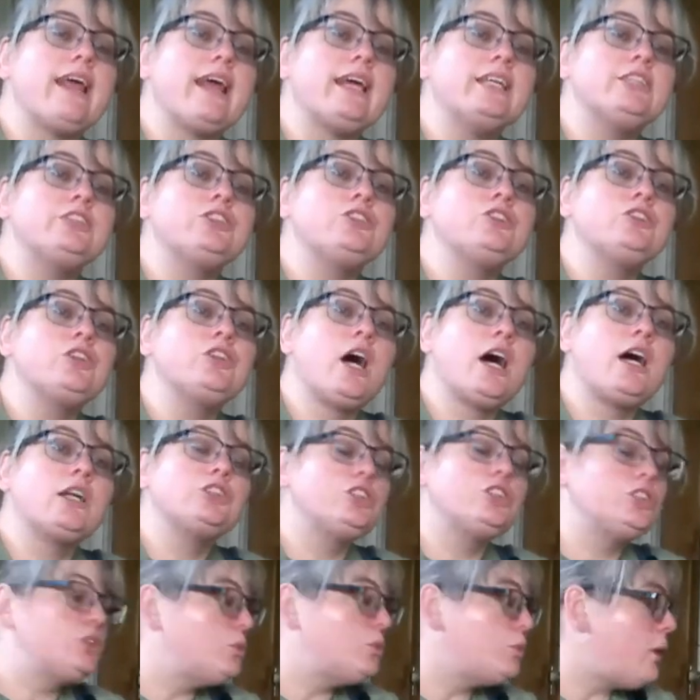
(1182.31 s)
They do
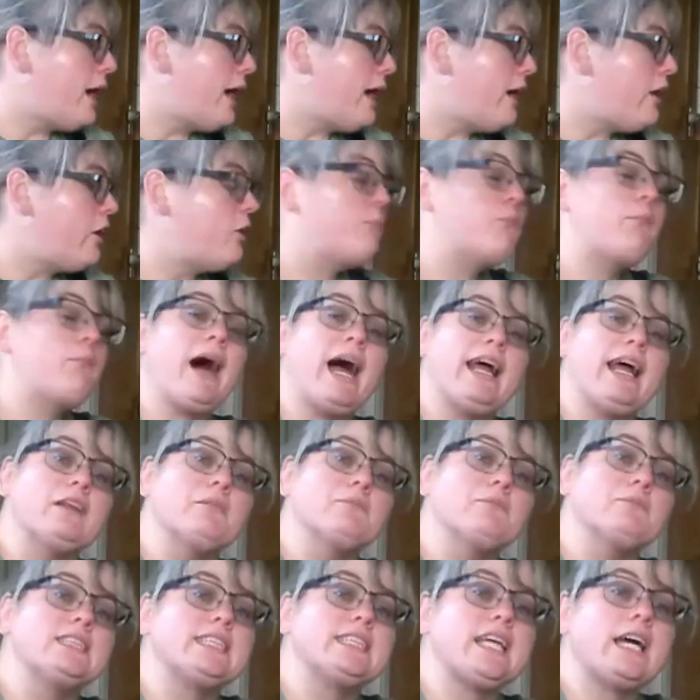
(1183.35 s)
not do well by
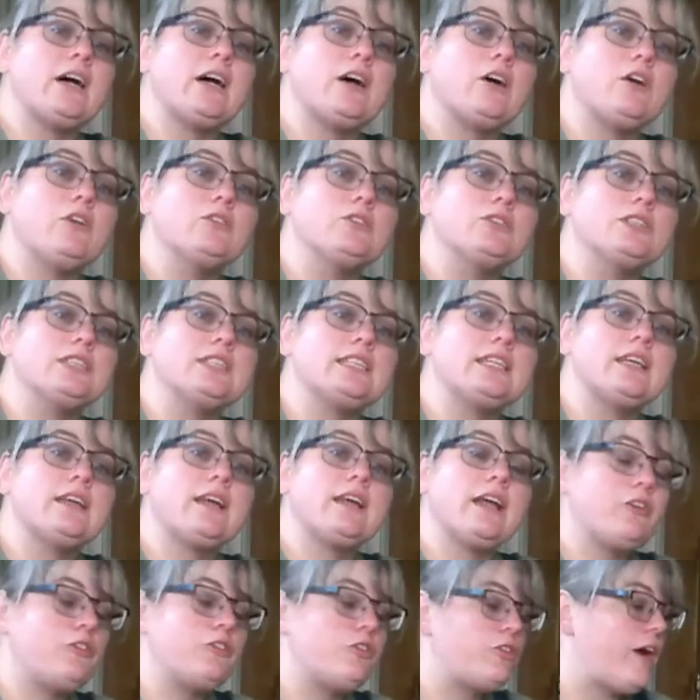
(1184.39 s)
themselves.
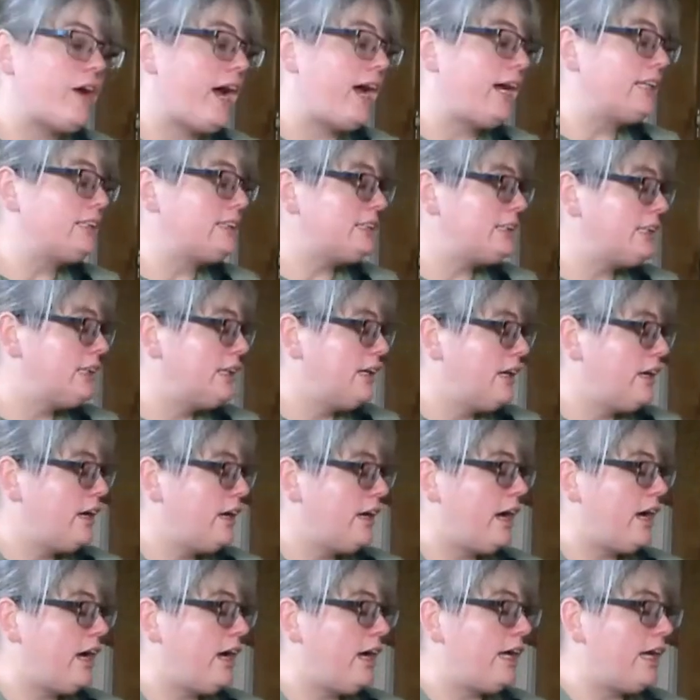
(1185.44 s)
In fact,
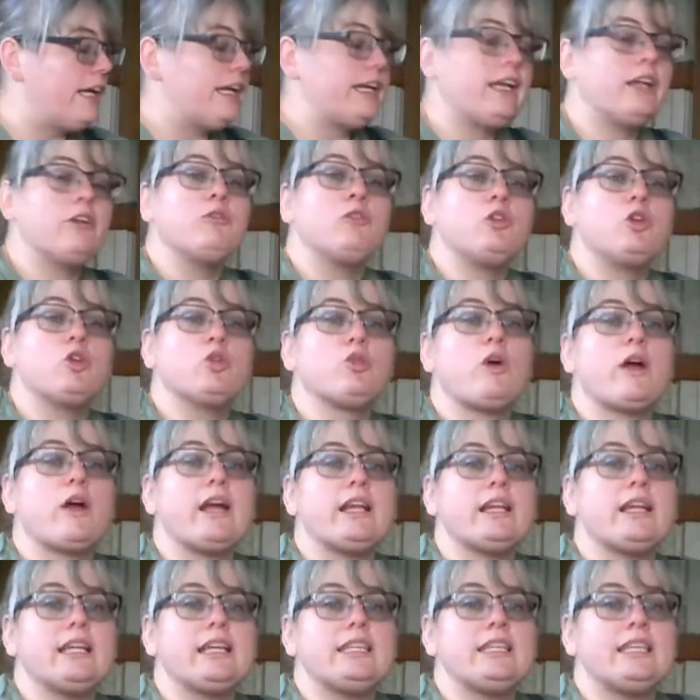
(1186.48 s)
uh, it can
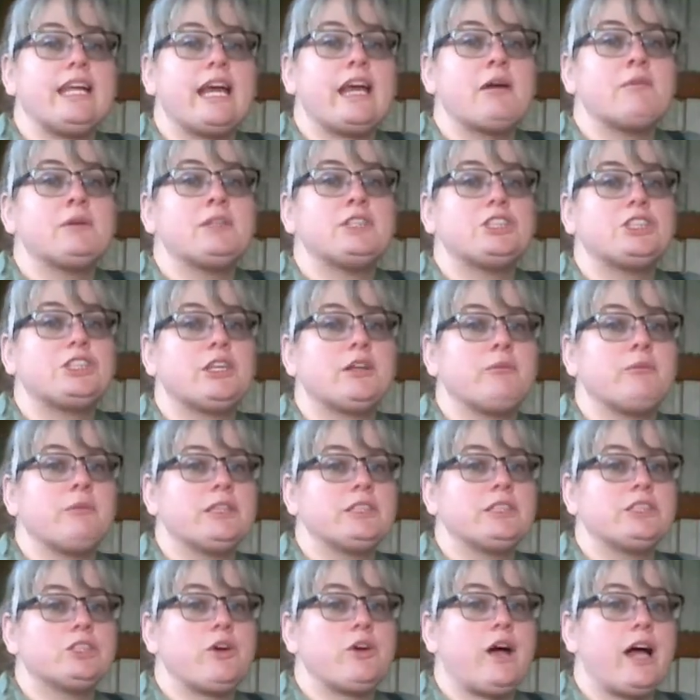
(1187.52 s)
greatly damage their
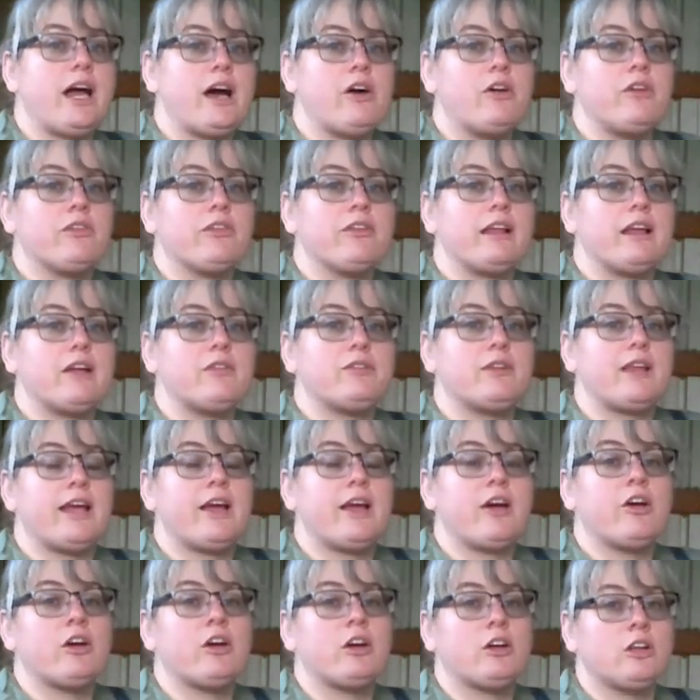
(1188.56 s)
mental health if
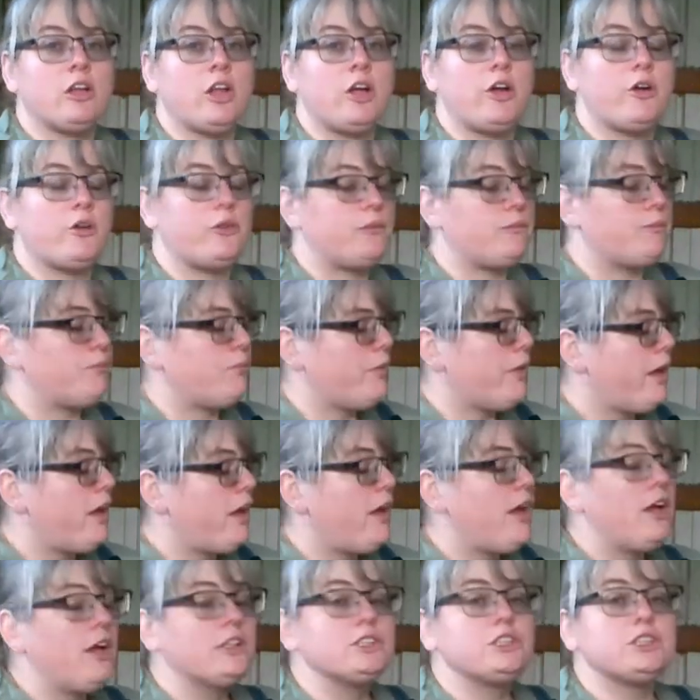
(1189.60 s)
they are alone.
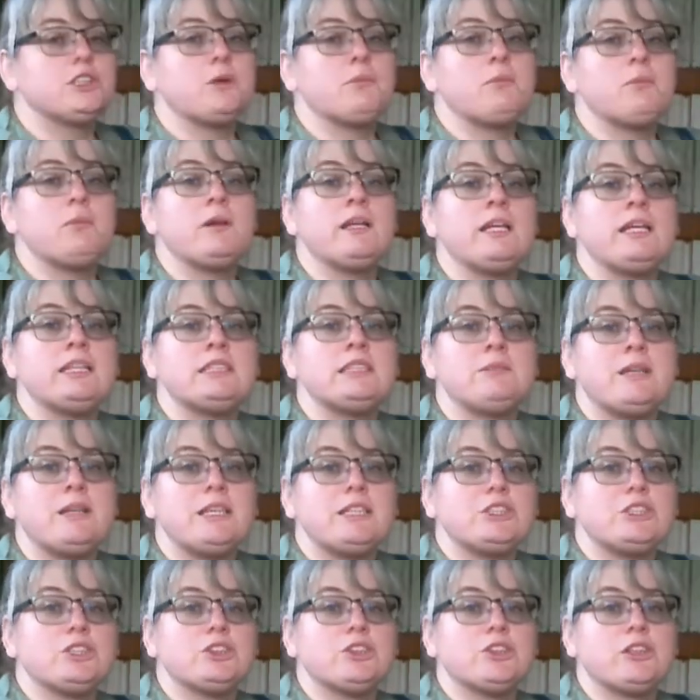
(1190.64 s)
So please
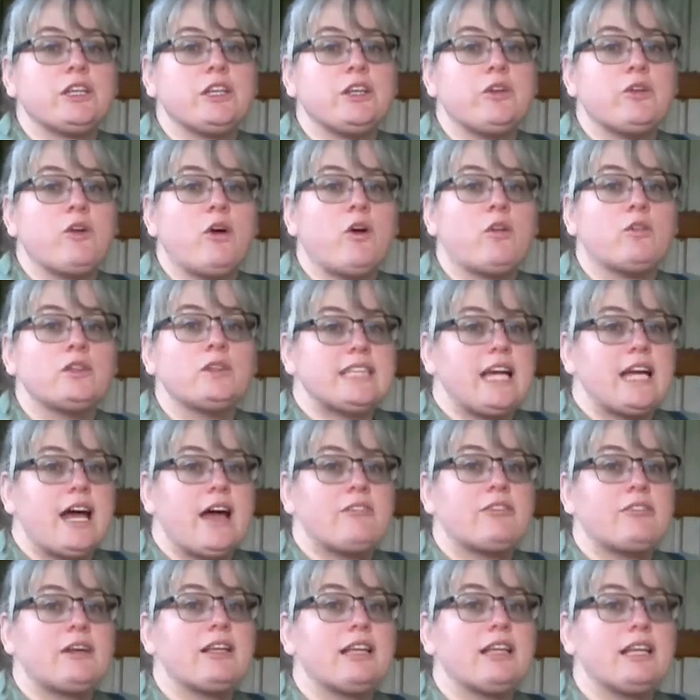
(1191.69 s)
make sure that you always
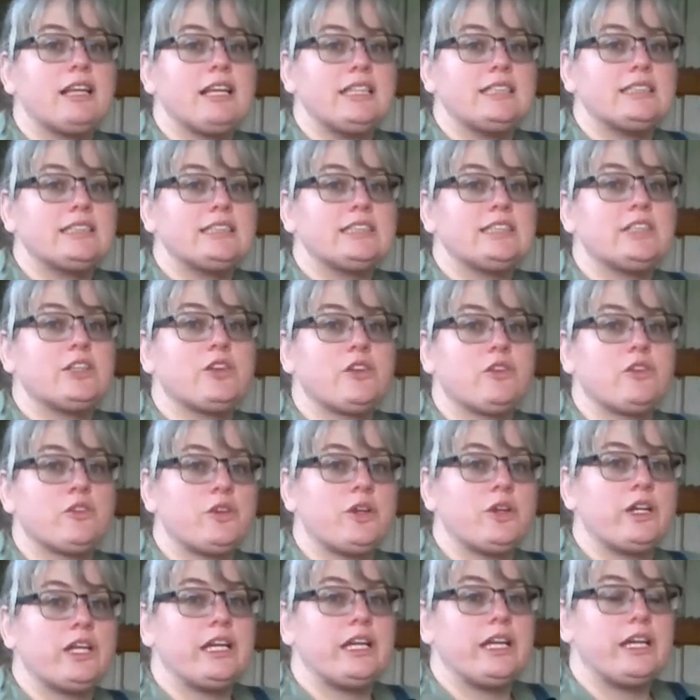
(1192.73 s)
have at least
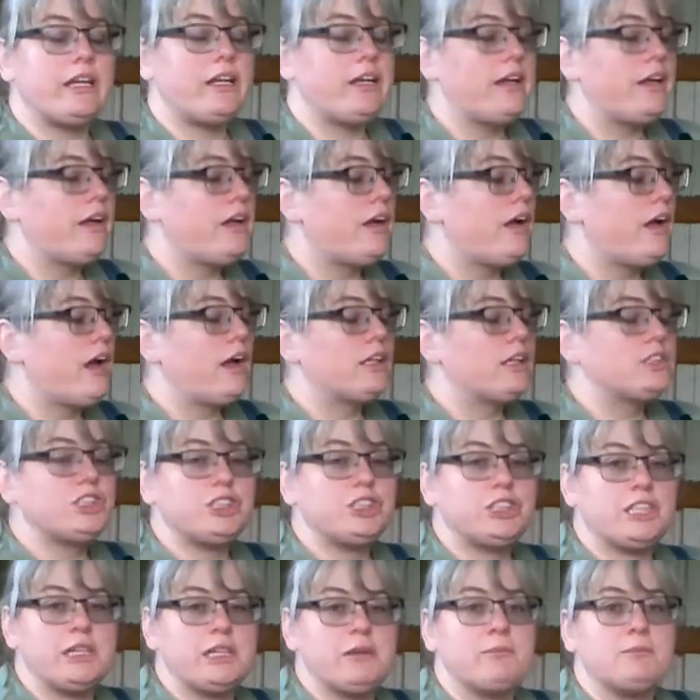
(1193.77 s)
three
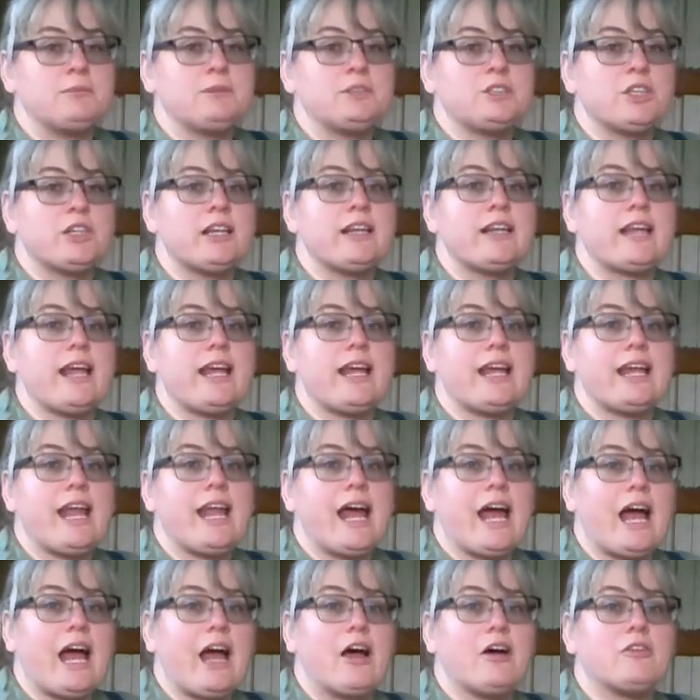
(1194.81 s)
sheep so that they
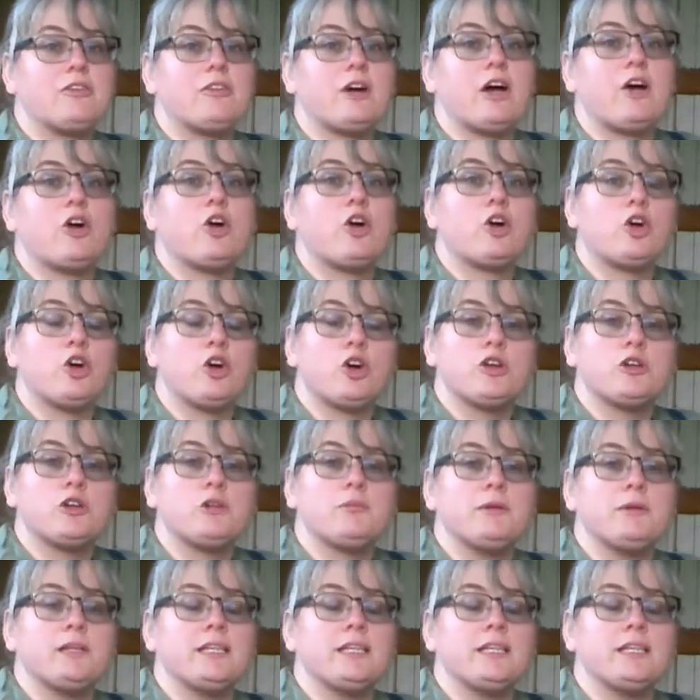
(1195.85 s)
can have a herd